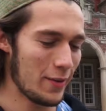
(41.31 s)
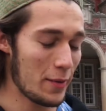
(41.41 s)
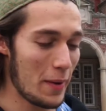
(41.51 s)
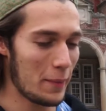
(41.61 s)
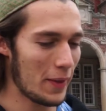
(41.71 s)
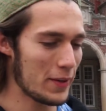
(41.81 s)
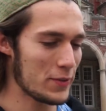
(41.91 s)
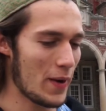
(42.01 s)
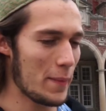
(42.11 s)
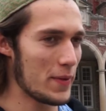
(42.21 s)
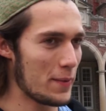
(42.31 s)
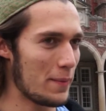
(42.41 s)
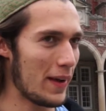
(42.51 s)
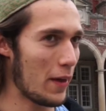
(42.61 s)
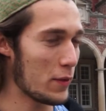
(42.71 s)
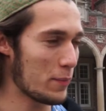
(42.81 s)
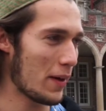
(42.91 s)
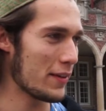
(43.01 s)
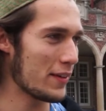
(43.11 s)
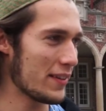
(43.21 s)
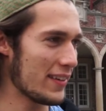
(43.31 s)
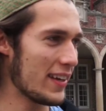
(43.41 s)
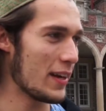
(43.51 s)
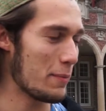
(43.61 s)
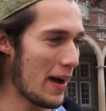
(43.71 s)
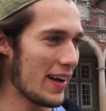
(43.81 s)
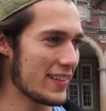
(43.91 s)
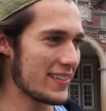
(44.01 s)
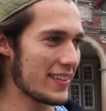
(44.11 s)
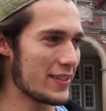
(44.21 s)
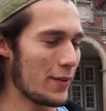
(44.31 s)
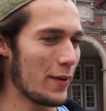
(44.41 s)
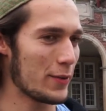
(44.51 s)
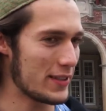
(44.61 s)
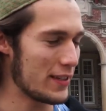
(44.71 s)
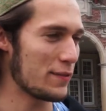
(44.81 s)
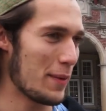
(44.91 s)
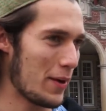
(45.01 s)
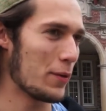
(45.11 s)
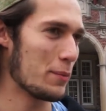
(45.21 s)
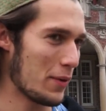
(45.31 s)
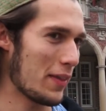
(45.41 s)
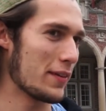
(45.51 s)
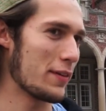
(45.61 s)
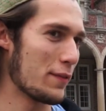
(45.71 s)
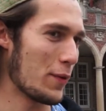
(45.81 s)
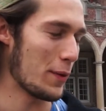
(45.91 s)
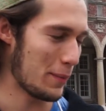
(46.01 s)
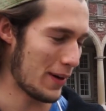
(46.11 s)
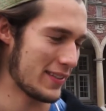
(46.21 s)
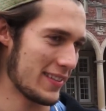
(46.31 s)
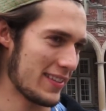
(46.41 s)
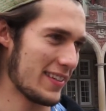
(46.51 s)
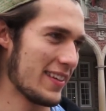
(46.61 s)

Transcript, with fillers: One of my brothers wrapped up my other brother in a box, and so I received my own brother for a present.